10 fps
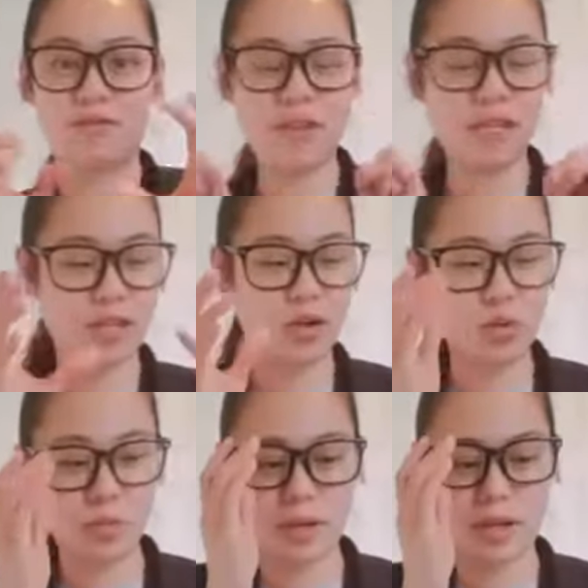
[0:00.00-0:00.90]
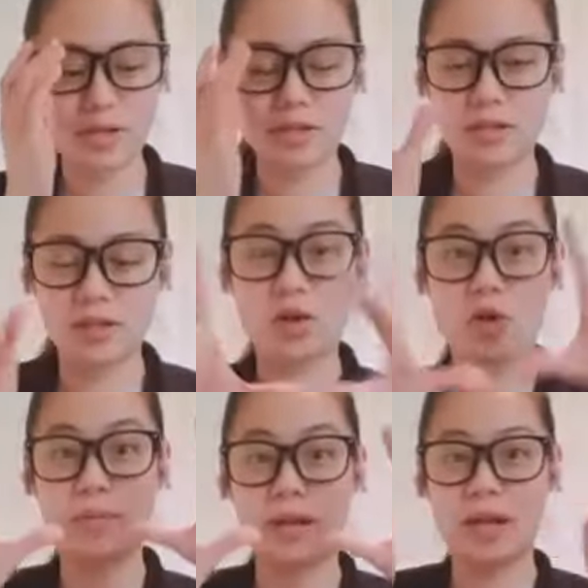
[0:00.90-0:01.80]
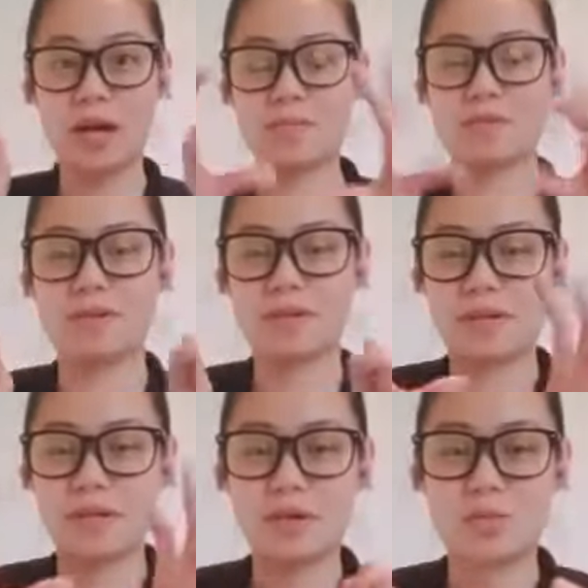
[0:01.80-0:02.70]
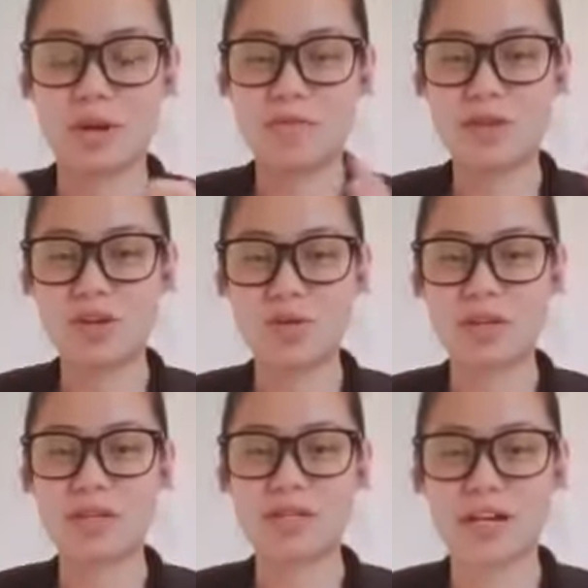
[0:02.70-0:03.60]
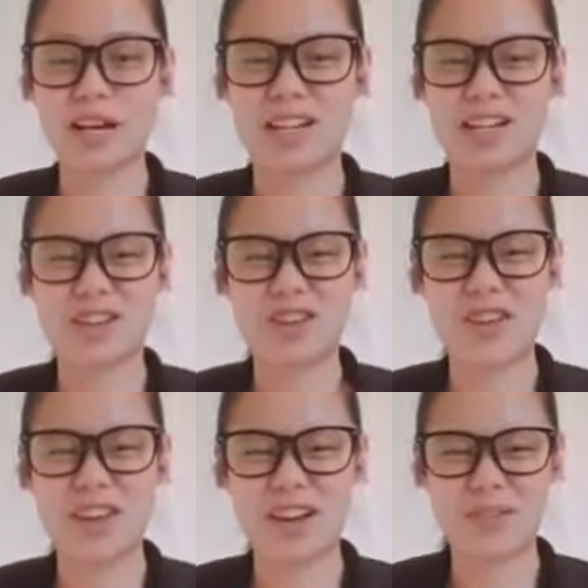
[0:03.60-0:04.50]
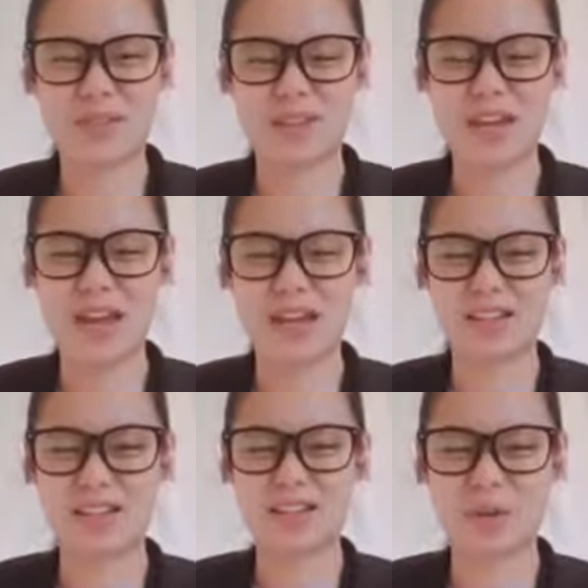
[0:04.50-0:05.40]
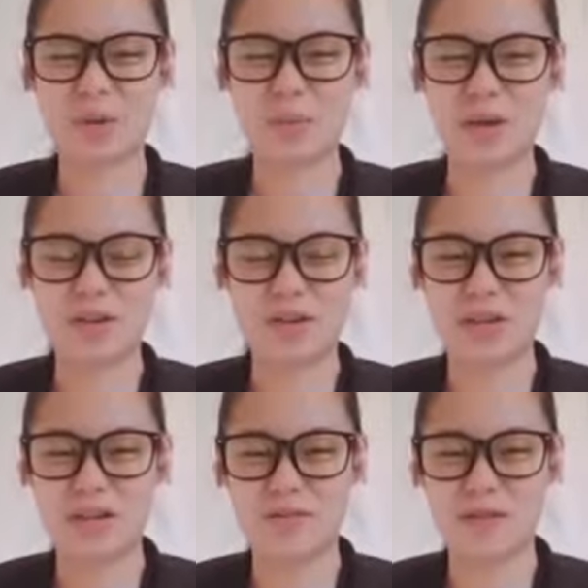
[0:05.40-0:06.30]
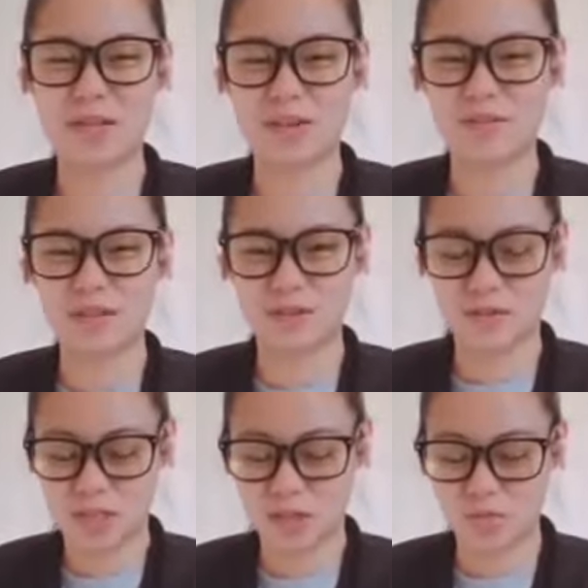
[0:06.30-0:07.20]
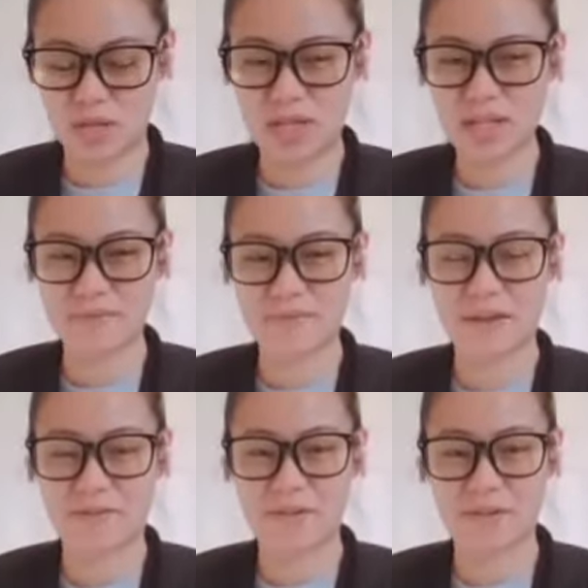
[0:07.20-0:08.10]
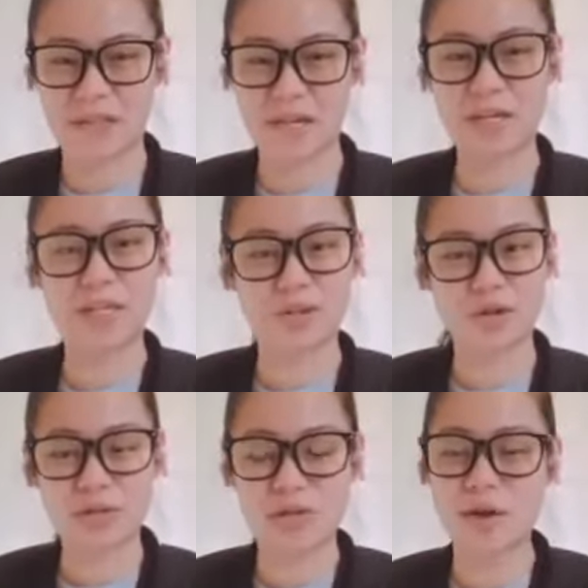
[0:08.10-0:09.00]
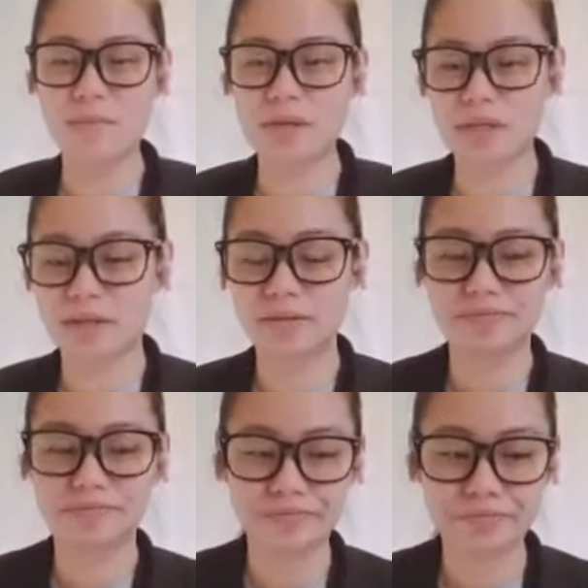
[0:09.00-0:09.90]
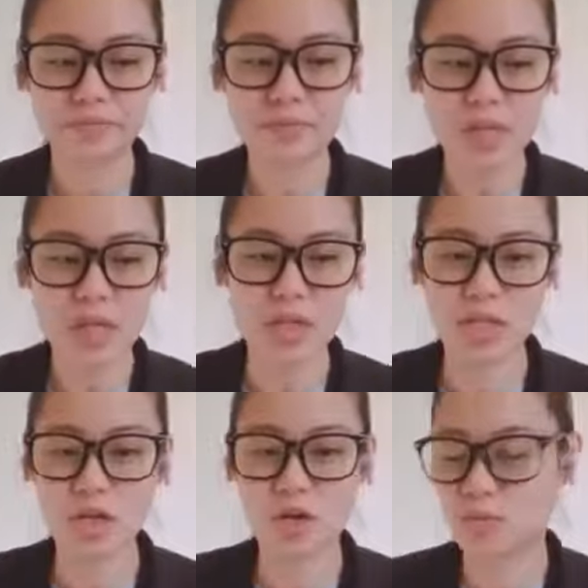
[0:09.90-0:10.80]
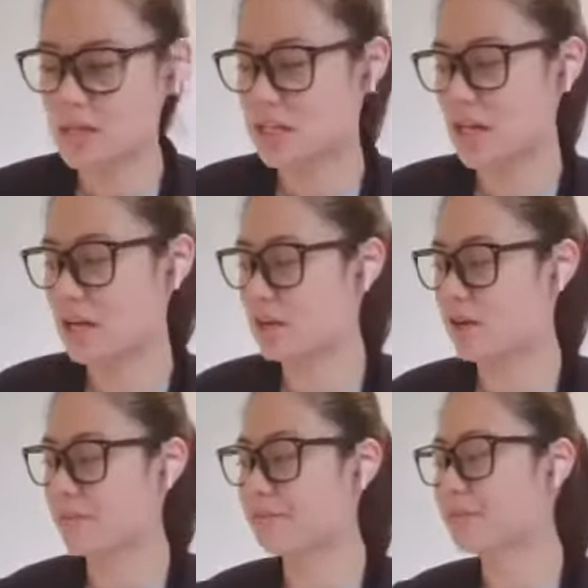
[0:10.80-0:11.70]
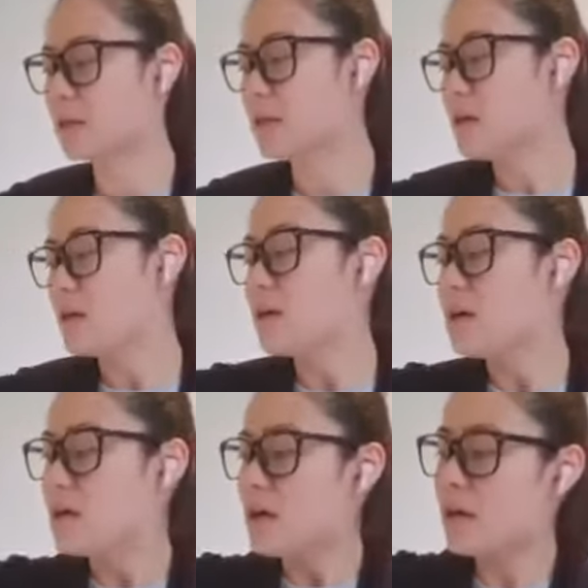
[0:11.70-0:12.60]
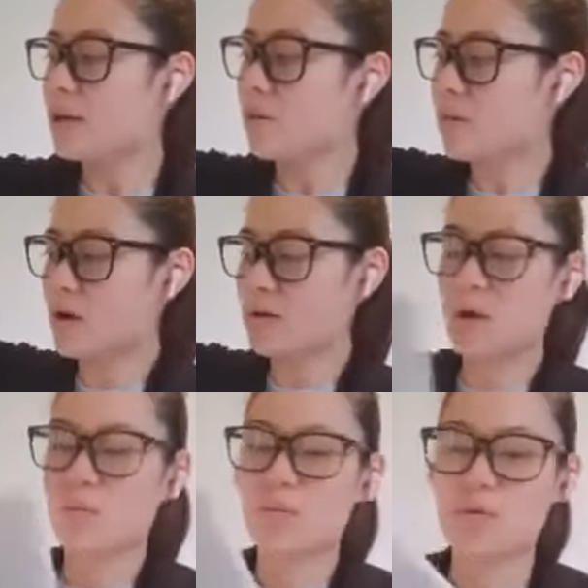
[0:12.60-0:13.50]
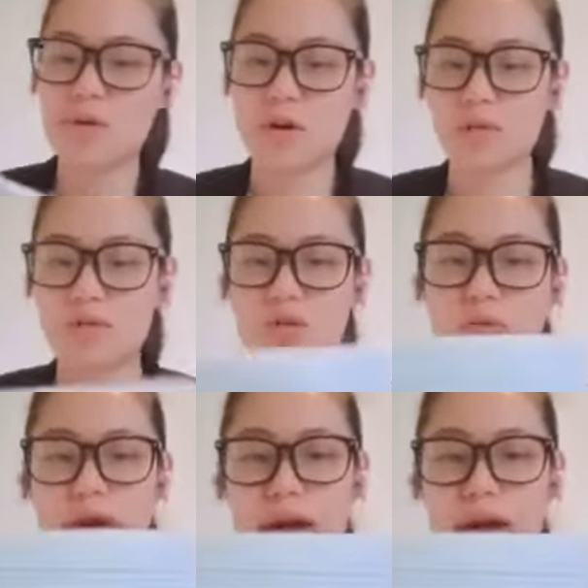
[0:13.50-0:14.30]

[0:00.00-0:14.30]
fists opening in, opening up, whatever you need to kind of shake out the hand a little bit. You can give yourself a little squeeze if that feels nice on your thumbs. Just gonna reset here. And then we are now moving on to our